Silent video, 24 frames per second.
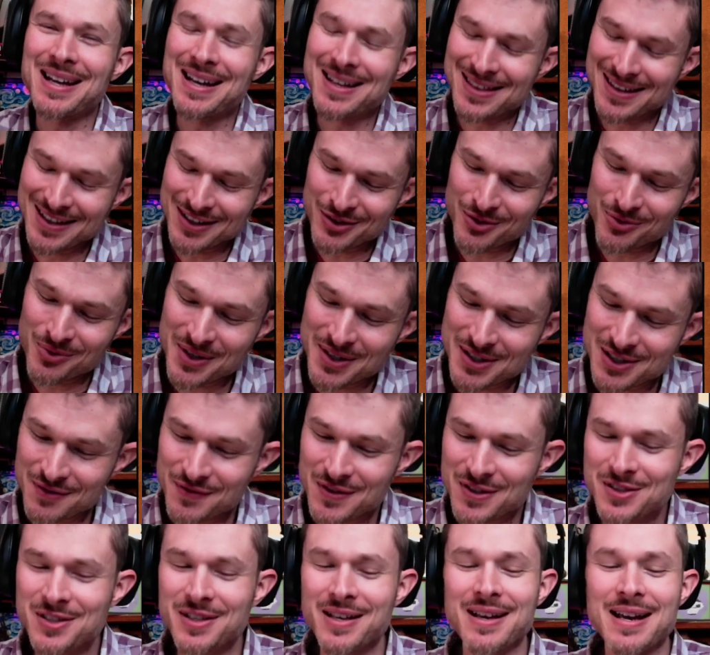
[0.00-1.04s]
I think the rest of
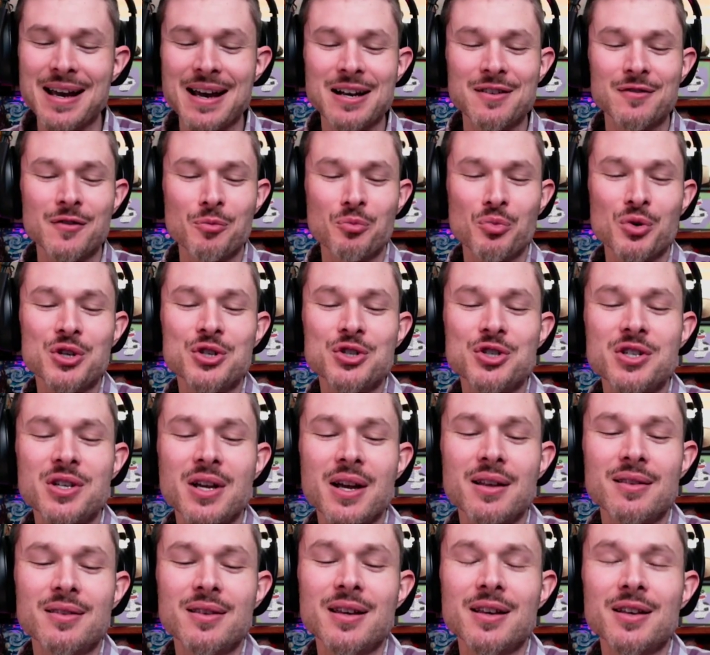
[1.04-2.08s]
us can kind of
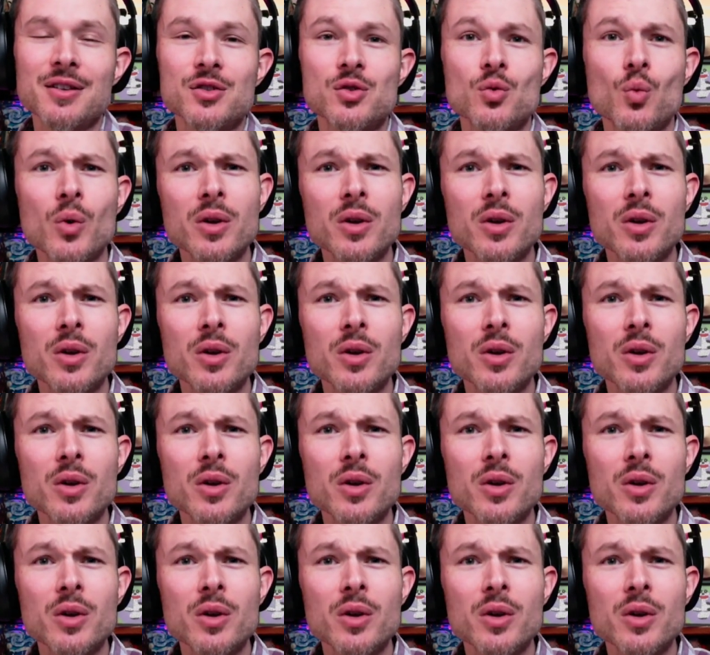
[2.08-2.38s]
appreciate things